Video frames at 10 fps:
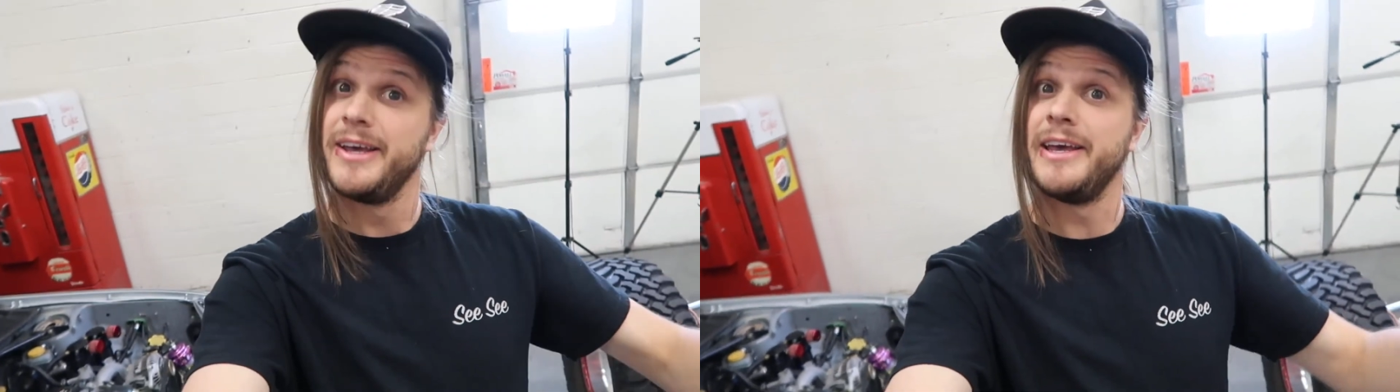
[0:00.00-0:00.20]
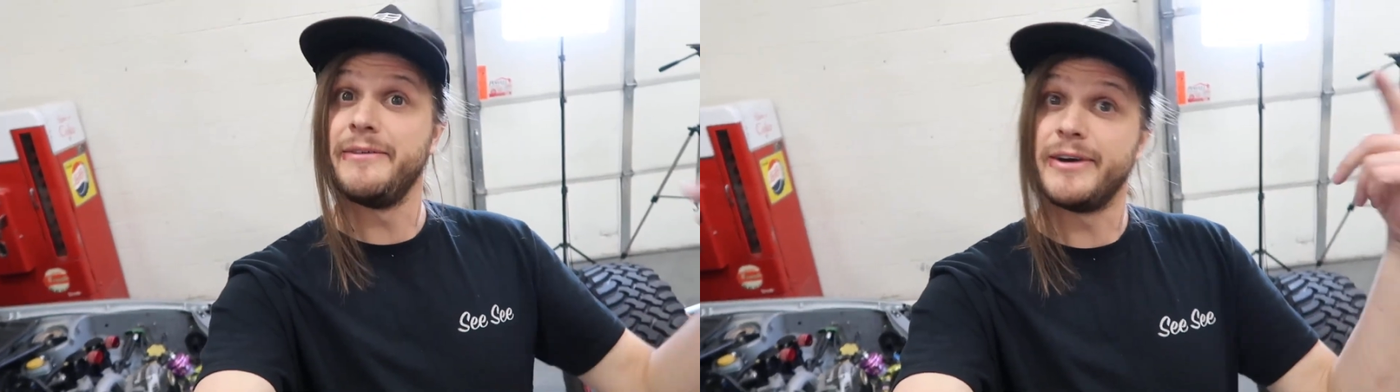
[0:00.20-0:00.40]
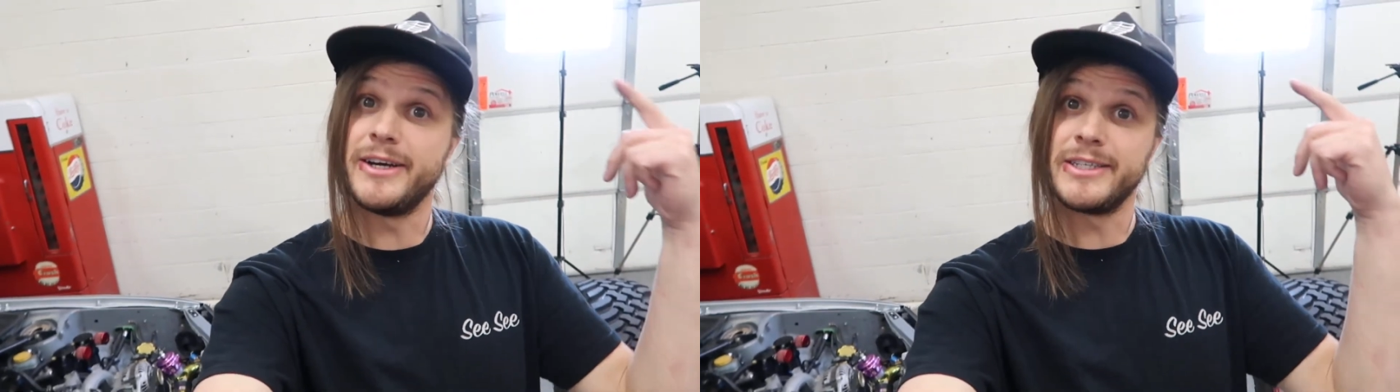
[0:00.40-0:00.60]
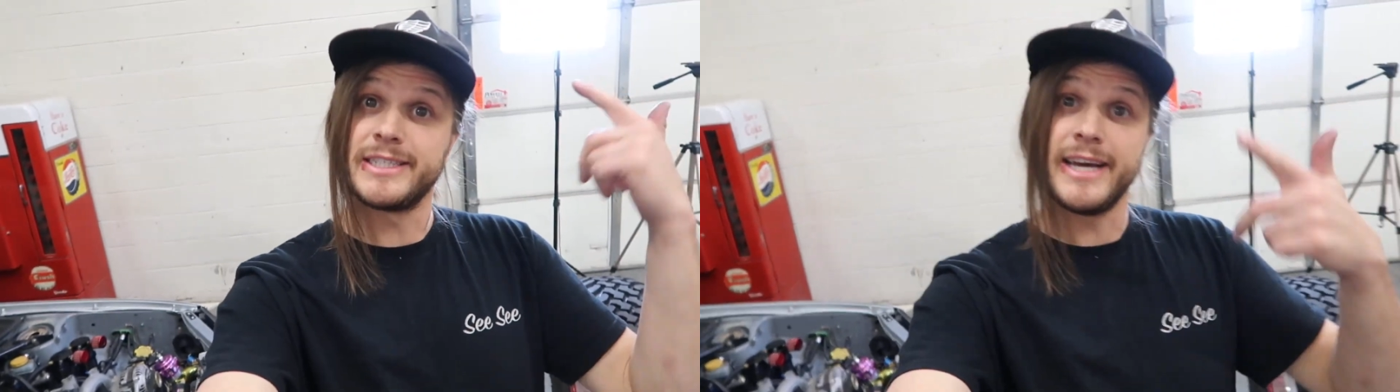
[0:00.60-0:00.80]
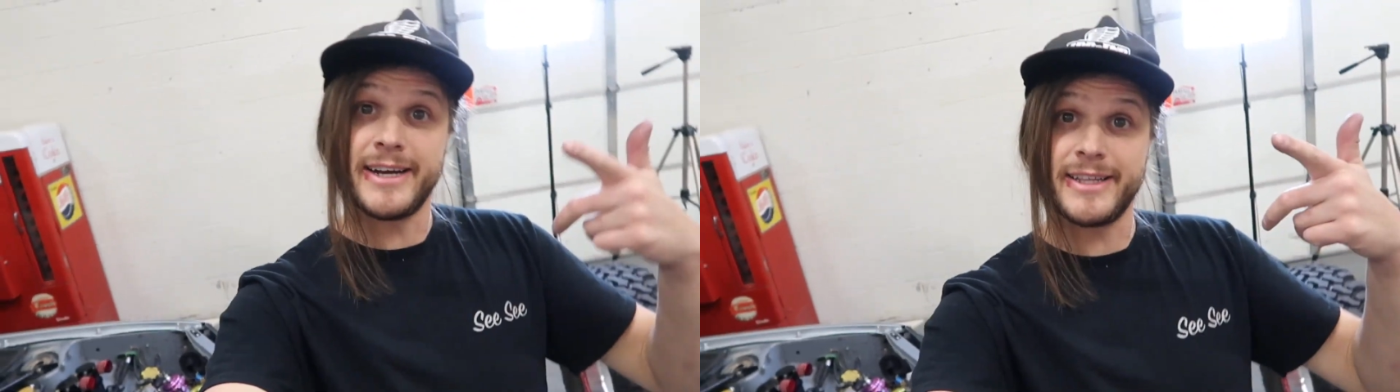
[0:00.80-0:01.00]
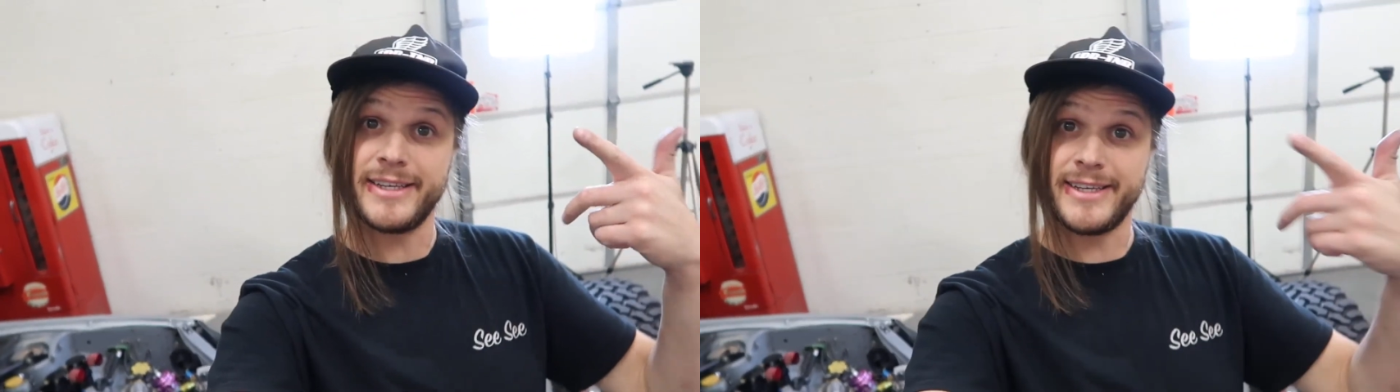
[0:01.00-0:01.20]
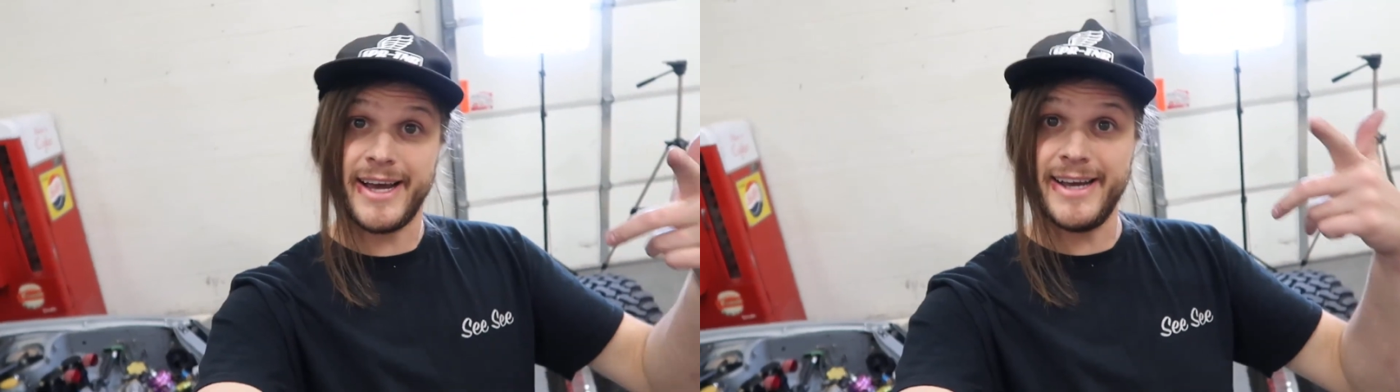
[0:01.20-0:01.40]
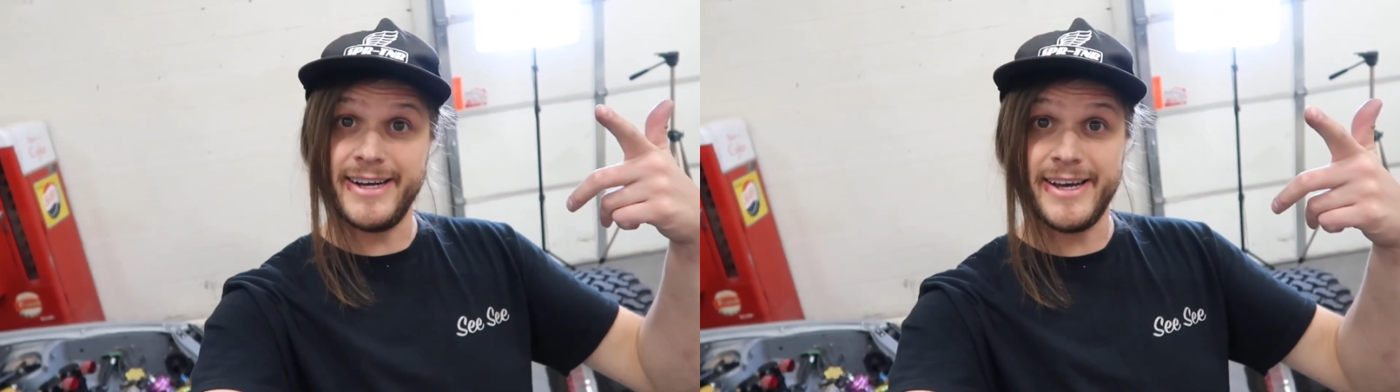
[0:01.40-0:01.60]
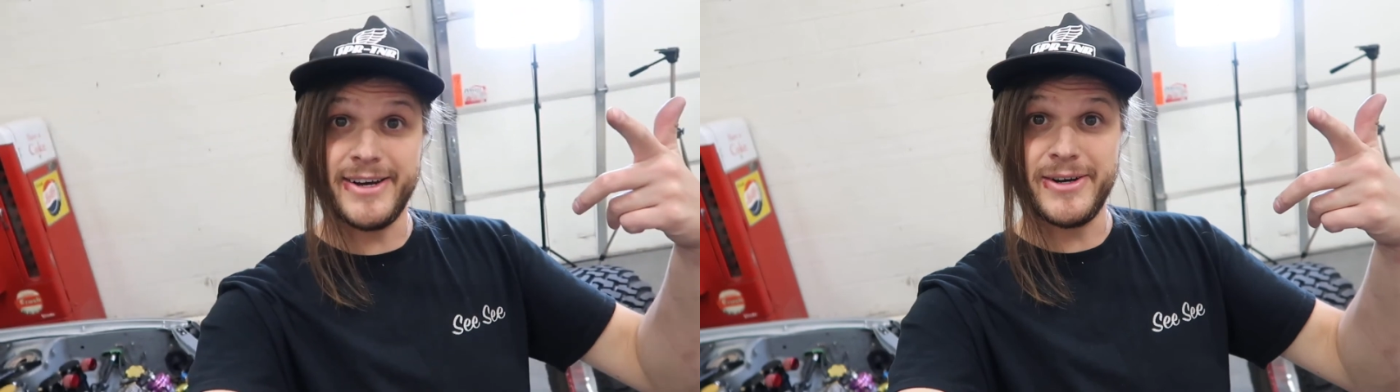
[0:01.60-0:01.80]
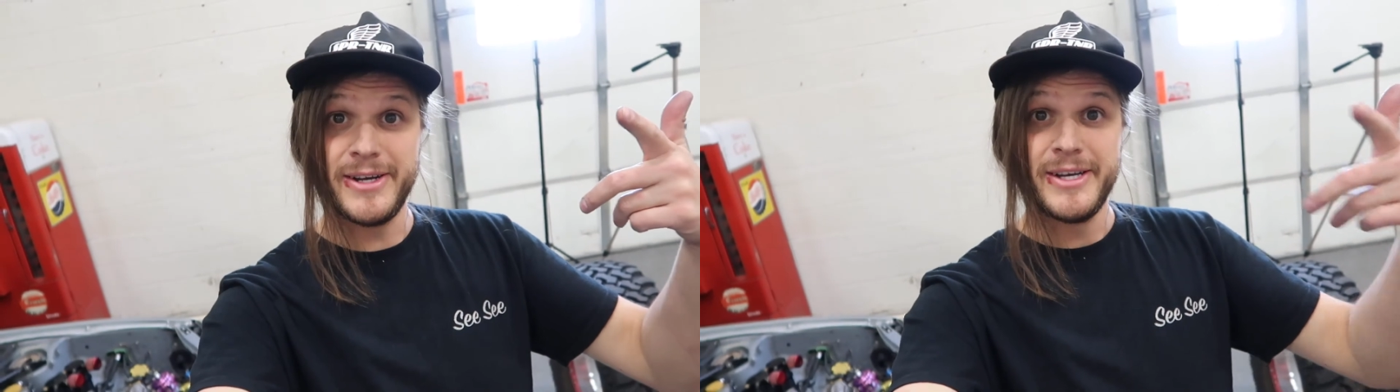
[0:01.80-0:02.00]
if it goes down on the
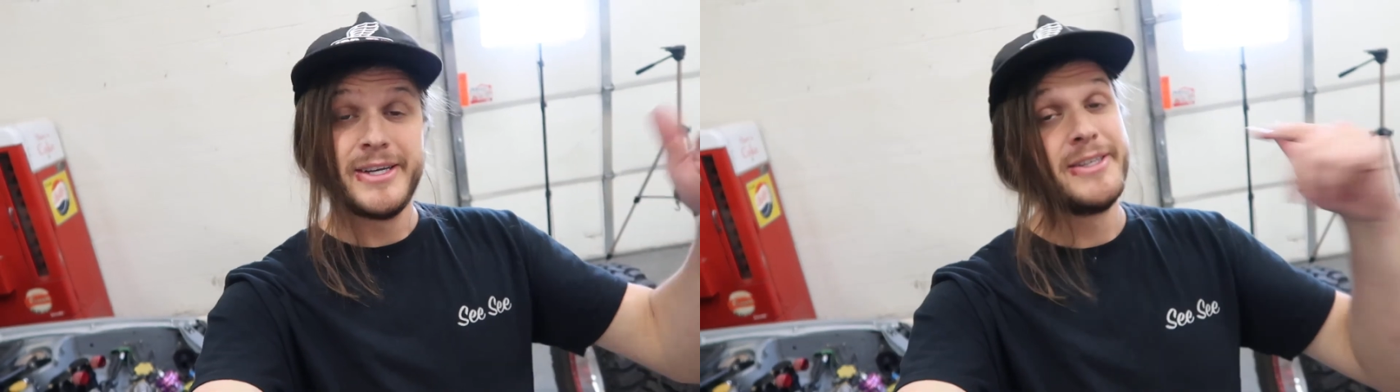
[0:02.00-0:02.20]
dyno.